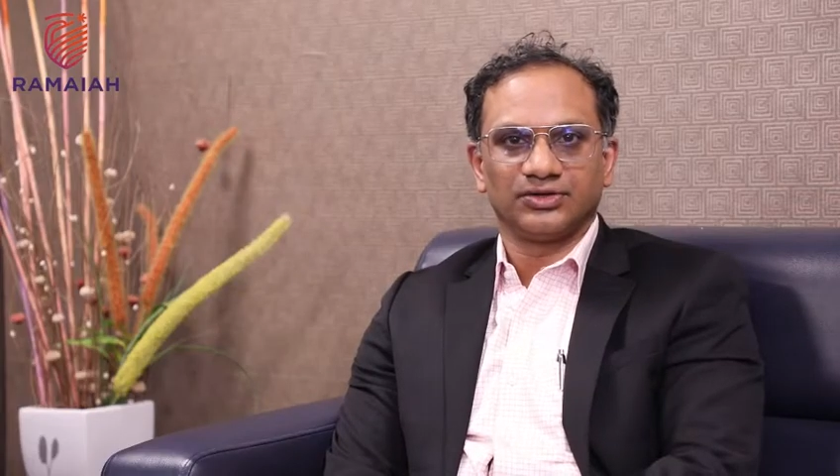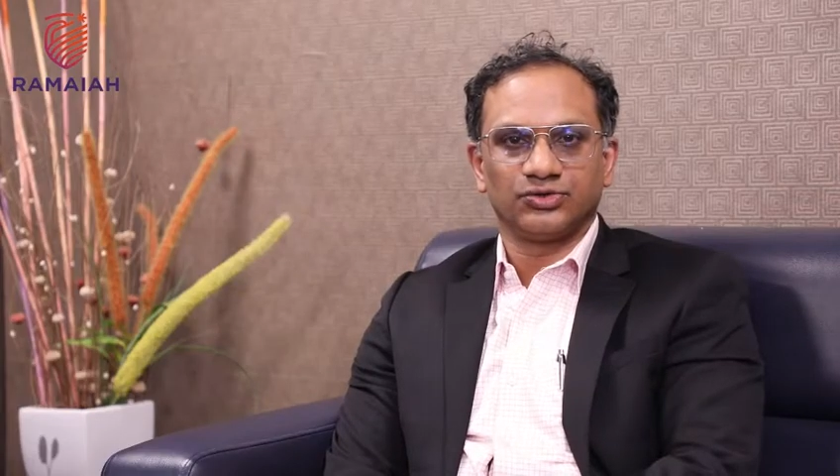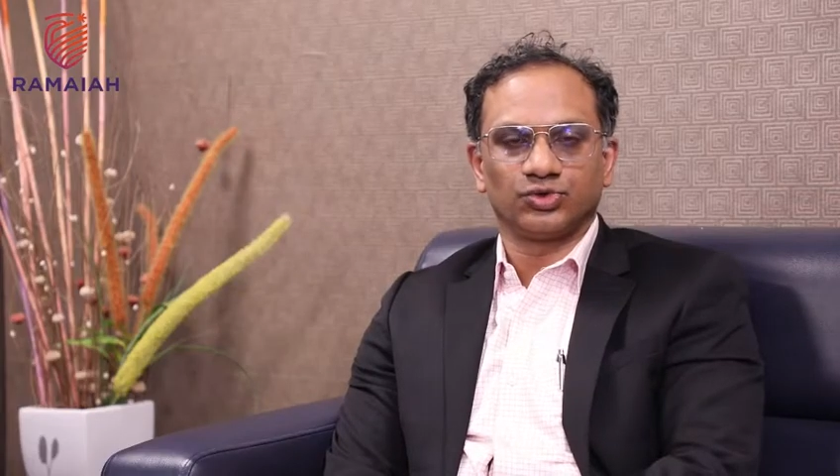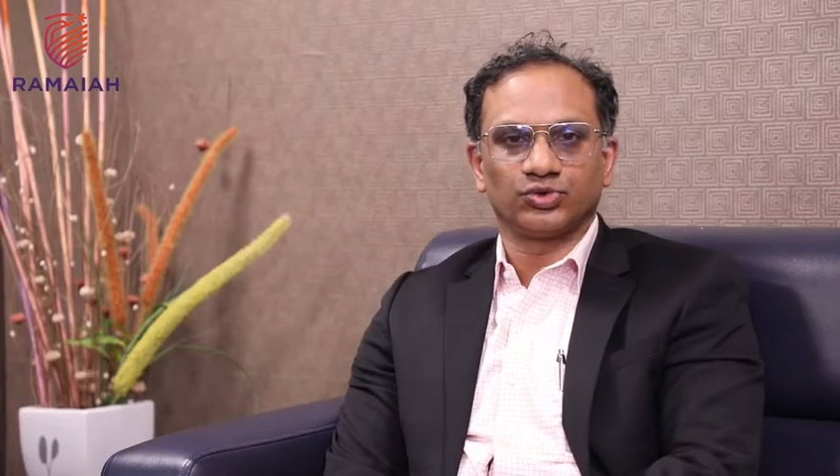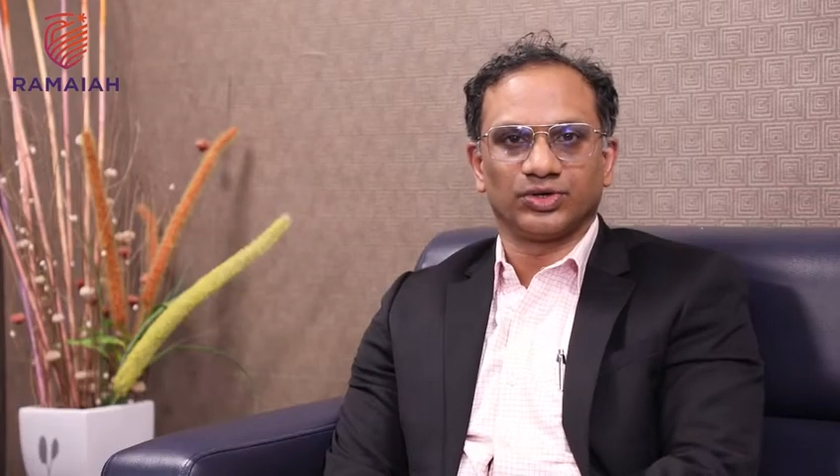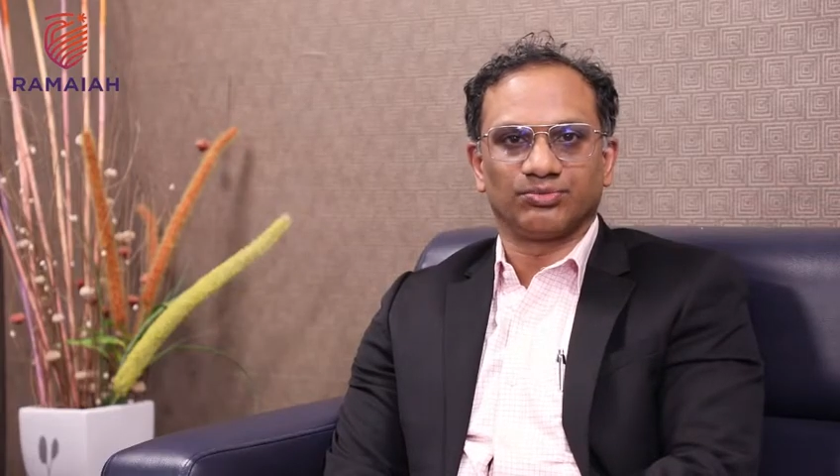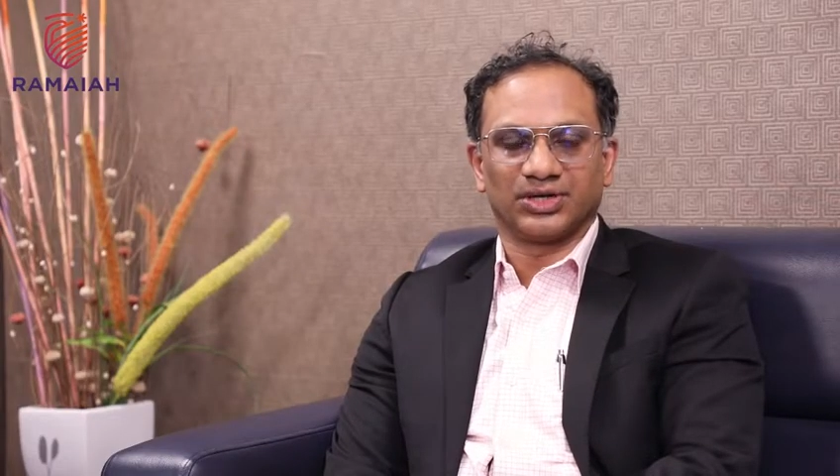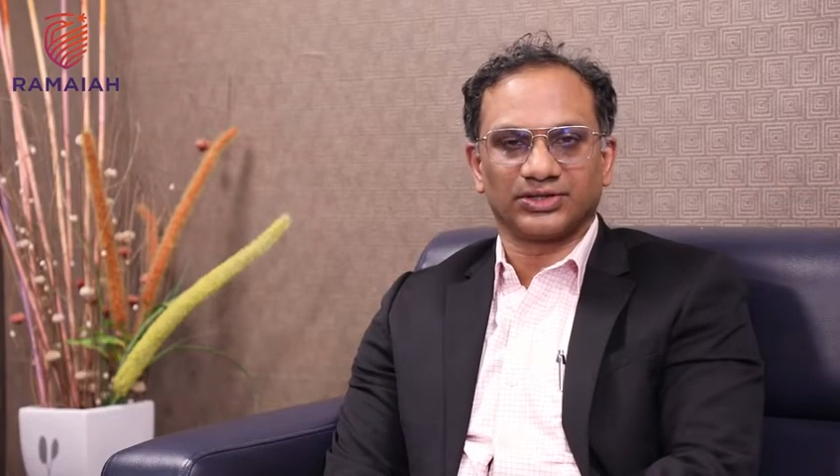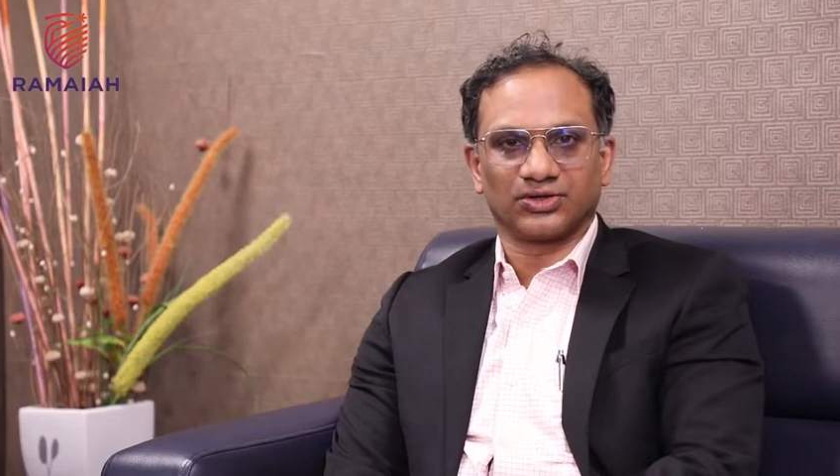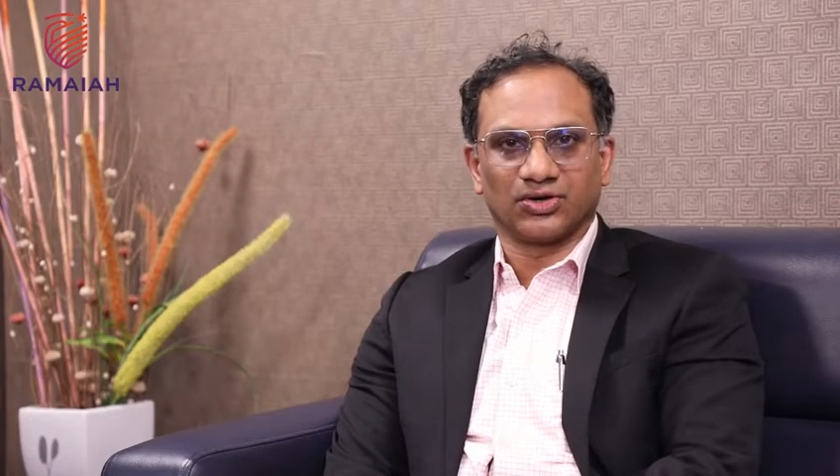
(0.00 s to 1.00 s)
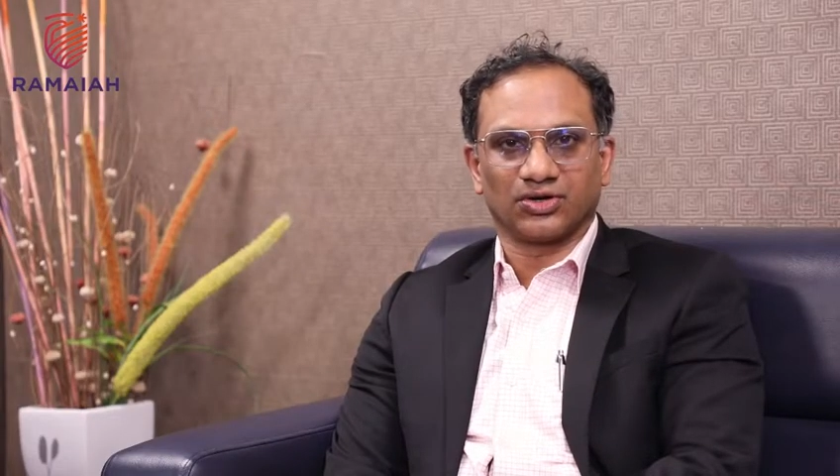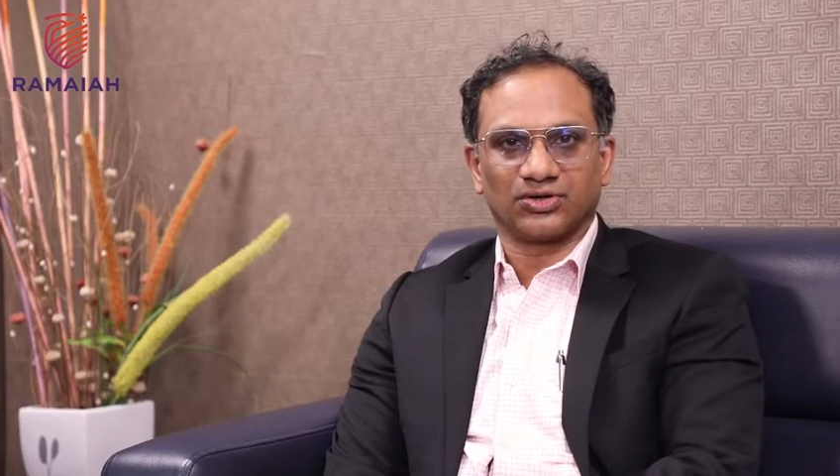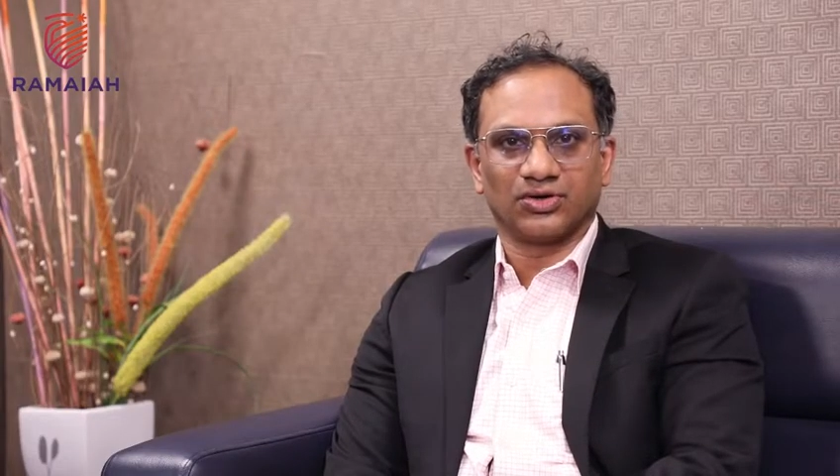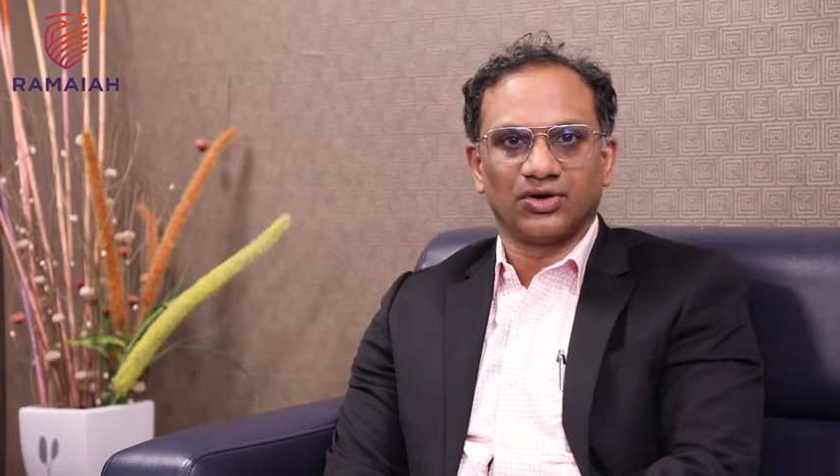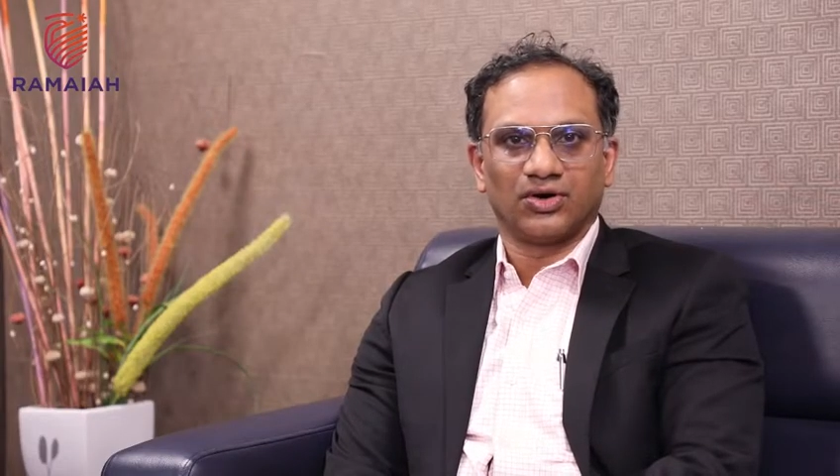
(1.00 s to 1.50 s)
due to a blood
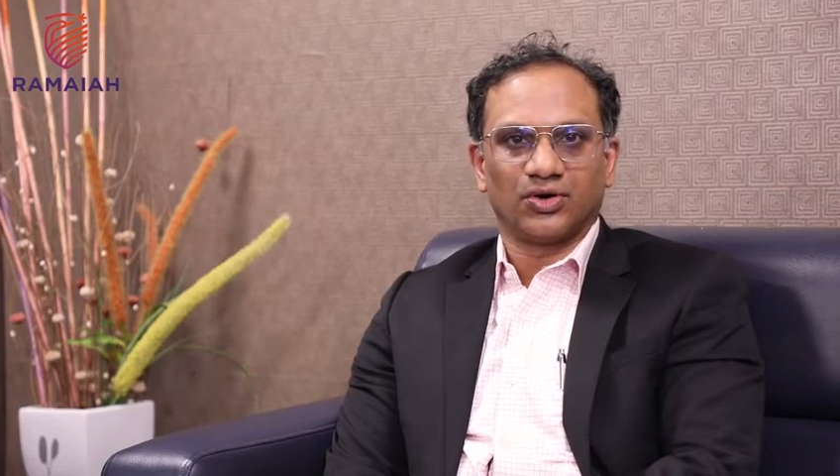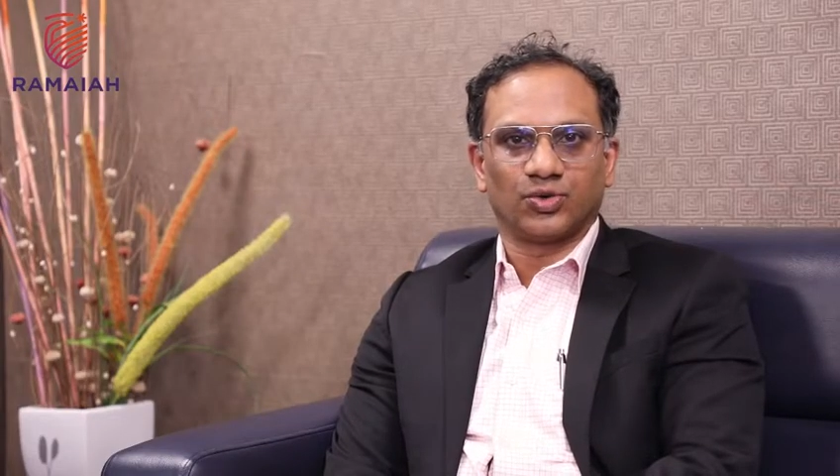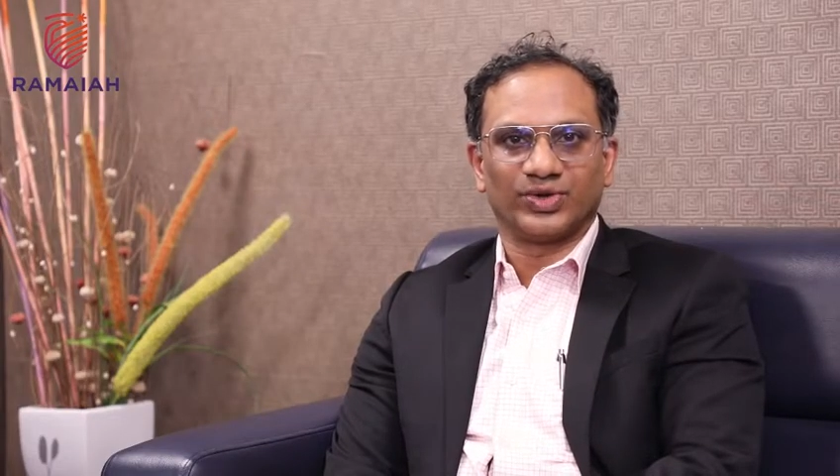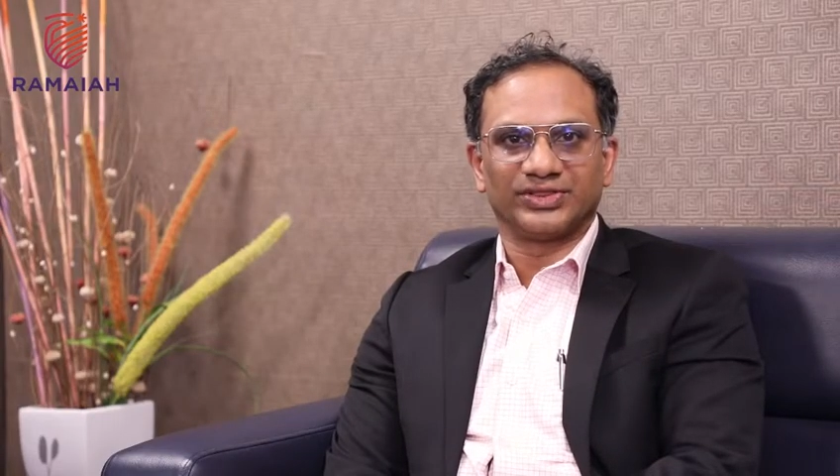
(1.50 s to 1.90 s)
clot or